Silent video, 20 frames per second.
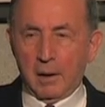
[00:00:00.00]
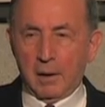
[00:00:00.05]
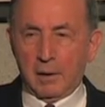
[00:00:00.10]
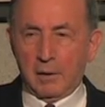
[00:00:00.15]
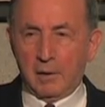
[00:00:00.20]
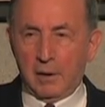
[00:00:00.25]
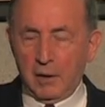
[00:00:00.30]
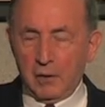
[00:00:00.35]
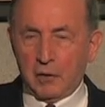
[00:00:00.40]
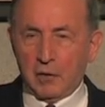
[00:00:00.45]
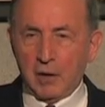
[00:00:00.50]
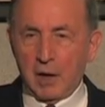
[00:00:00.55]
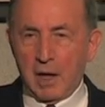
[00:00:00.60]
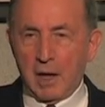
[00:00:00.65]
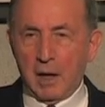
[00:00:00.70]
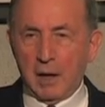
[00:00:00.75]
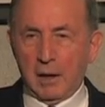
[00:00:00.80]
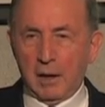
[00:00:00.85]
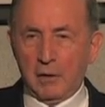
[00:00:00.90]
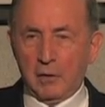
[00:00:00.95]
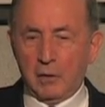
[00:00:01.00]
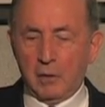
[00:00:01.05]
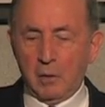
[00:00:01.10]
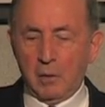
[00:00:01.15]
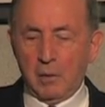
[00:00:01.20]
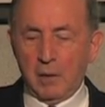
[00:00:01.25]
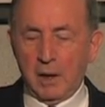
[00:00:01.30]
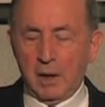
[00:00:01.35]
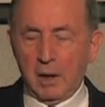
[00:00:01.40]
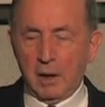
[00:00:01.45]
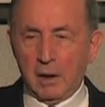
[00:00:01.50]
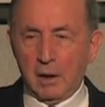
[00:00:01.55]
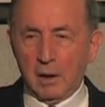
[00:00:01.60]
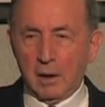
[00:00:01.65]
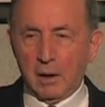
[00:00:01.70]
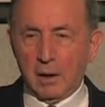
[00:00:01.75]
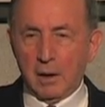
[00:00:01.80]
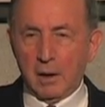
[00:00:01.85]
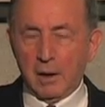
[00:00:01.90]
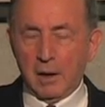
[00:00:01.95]
DISA is
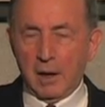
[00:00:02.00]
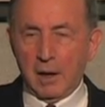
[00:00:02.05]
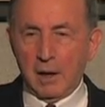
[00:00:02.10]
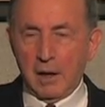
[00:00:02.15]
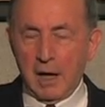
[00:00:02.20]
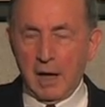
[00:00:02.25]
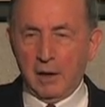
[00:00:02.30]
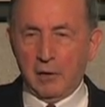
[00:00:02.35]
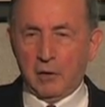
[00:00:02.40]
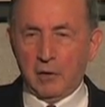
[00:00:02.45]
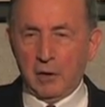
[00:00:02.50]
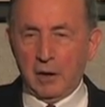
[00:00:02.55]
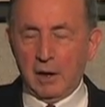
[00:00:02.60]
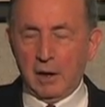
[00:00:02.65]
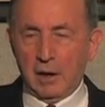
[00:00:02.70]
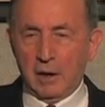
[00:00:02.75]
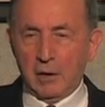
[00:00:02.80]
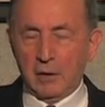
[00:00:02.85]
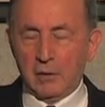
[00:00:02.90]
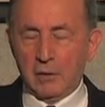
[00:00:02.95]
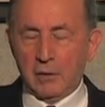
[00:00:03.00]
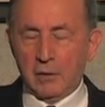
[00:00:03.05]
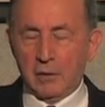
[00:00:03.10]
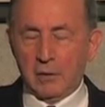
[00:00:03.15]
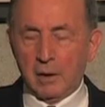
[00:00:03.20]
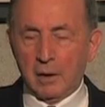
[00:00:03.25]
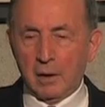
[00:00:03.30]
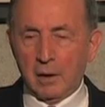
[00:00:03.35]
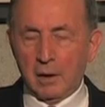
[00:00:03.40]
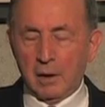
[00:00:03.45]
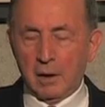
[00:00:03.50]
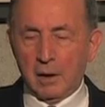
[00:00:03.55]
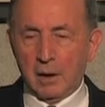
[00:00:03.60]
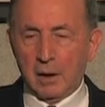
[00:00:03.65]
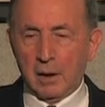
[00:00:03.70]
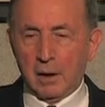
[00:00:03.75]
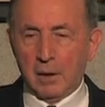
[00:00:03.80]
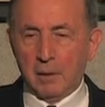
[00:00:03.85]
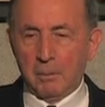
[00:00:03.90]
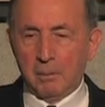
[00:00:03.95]
doing an NCES
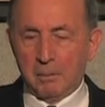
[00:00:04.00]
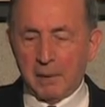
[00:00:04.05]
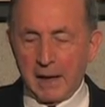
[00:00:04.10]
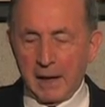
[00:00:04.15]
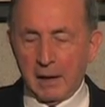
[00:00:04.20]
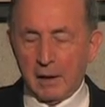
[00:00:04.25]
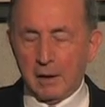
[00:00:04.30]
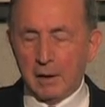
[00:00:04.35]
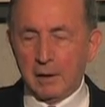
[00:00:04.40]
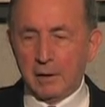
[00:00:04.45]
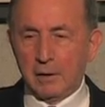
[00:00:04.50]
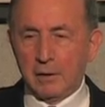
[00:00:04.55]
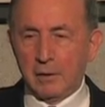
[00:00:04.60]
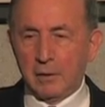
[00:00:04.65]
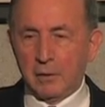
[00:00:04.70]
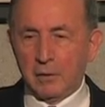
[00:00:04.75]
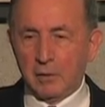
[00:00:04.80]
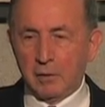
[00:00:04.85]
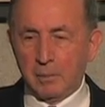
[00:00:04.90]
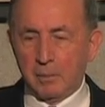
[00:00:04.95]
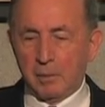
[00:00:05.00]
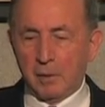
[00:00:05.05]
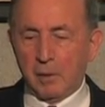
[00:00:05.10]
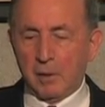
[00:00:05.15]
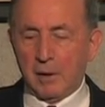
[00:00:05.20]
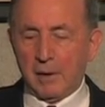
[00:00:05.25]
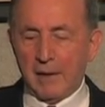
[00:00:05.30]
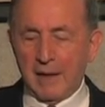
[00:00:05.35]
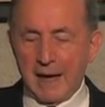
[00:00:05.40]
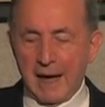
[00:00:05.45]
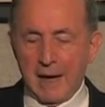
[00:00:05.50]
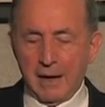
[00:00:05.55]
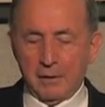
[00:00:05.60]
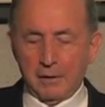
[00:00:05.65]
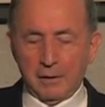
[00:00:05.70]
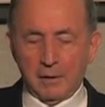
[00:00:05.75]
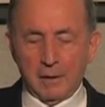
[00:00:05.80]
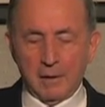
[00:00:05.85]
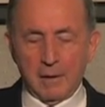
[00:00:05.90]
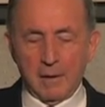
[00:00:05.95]
pilot to support
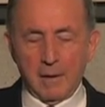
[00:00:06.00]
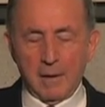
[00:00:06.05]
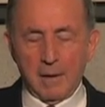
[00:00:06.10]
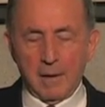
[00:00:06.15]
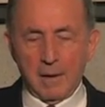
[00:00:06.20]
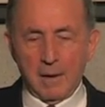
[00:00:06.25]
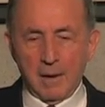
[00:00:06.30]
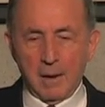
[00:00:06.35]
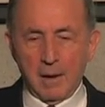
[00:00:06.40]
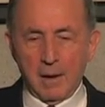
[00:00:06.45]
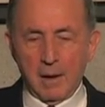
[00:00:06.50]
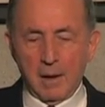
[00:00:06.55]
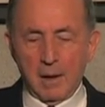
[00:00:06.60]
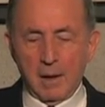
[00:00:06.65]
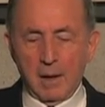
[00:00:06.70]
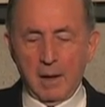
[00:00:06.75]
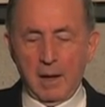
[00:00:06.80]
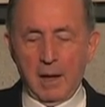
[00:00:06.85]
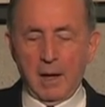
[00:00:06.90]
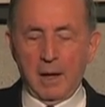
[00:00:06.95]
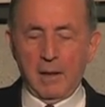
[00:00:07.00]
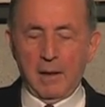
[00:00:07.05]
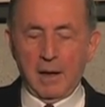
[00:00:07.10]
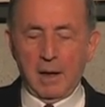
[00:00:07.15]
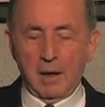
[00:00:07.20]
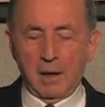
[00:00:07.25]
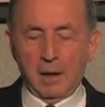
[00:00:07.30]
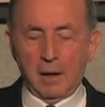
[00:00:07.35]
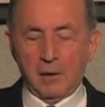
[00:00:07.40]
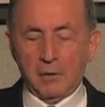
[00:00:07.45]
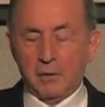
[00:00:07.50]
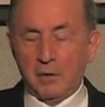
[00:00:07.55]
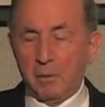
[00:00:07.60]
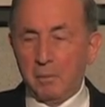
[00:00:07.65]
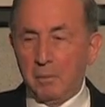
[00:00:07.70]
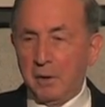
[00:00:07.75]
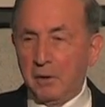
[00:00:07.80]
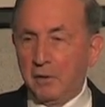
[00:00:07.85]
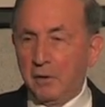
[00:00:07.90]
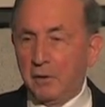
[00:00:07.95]
that. And then there's a
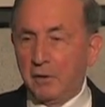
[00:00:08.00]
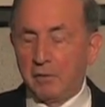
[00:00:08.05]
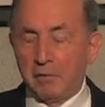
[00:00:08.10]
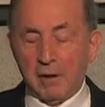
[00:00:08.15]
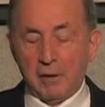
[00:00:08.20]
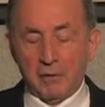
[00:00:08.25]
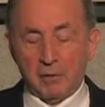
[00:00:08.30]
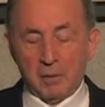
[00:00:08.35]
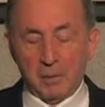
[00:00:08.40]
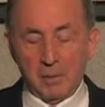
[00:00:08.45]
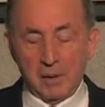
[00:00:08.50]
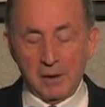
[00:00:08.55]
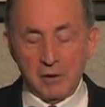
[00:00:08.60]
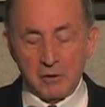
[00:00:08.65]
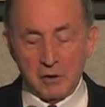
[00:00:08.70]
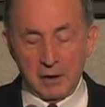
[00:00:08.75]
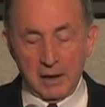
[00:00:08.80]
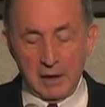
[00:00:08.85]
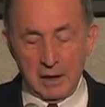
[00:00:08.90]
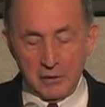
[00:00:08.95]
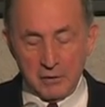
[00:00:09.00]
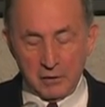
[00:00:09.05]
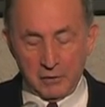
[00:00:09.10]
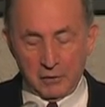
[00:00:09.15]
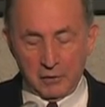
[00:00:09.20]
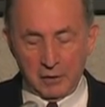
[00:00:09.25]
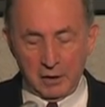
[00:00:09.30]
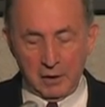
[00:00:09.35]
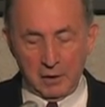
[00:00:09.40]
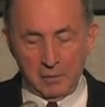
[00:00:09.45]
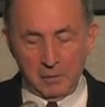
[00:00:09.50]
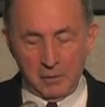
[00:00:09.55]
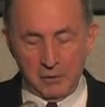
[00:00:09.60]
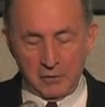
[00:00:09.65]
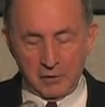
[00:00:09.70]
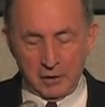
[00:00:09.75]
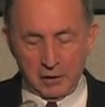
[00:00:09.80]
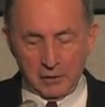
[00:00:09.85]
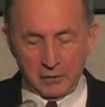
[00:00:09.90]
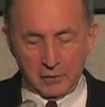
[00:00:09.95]
Business Transformation Agency,
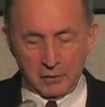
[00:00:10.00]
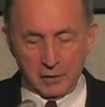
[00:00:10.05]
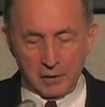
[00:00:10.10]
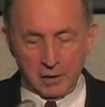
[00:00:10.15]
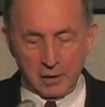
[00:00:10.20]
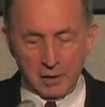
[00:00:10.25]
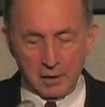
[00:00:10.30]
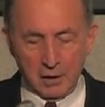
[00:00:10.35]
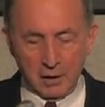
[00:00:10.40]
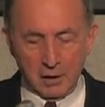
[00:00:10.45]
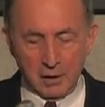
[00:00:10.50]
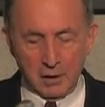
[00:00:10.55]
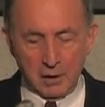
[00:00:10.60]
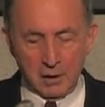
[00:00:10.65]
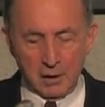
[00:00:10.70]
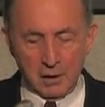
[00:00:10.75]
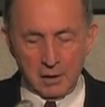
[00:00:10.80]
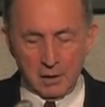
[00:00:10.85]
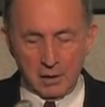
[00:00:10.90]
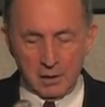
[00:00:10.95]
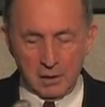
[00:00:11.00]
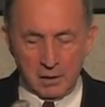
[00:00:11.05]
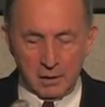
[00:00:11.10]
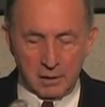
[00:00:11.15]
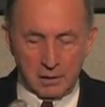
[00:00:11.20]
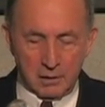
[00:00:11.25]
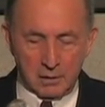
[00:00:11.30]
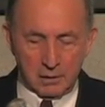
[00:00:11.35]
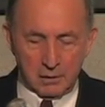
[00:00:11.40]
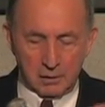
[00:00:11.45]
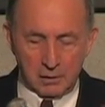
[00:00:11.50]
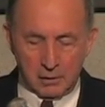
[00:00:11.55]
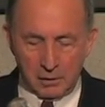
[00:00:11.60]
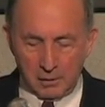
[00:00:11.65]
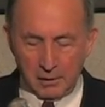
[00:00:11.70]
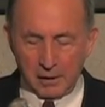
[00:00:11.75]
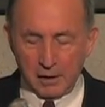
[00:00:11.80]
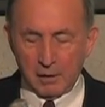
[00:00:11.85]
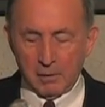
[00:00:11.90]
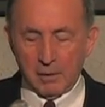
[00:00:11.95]
which is
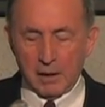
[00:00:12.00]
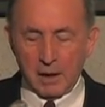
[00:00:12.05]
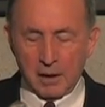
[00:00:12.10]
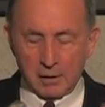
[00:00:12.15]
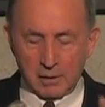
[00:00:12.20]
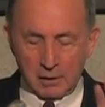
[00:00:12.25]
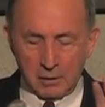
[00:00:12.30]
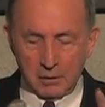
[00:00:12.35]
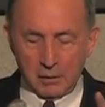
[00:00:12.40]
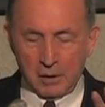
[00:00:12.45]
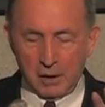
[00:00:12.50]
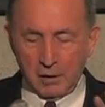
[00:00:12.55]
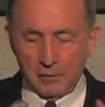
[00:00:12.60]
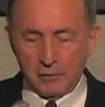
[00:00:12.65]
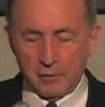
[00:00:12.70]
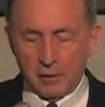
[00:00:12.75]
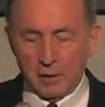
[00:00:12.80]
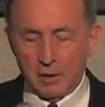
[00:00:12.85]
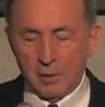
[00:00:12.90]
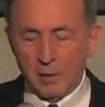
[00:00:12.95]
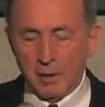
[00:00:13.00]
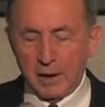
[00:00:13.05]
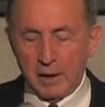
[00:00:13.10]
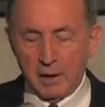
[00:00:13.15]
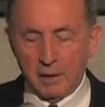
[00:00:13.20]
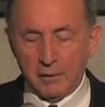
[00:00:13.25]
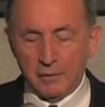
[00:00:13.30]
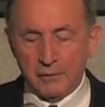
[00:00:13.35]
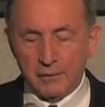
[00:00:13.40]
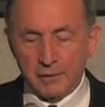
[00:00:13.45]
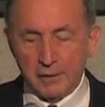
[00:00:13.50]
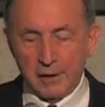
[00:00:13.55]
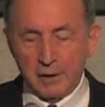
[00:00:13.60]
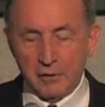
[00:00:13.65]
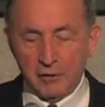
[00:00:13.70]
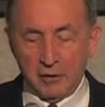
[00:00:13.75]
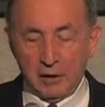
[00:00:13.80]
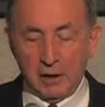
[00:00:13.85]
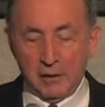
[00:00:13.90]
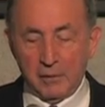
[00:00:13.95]
going around looking for a way of
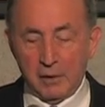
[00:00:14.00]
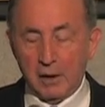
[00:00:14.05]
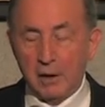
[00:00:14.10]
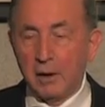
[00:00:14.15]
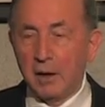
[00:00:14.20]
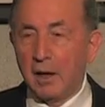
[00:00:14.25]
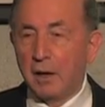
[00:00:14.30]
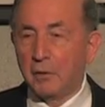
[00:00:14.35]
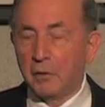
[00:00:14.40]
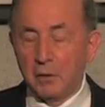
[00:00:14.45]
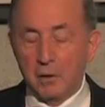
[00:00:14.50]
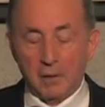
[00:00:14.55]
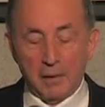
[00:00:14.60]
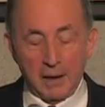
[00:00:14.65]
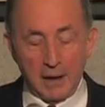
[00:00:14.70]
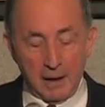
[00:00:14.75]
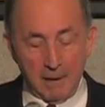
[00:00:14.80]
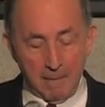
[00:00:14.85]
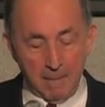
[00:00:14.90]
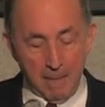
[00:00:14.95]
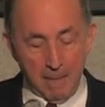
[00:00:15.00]
achieving SOA.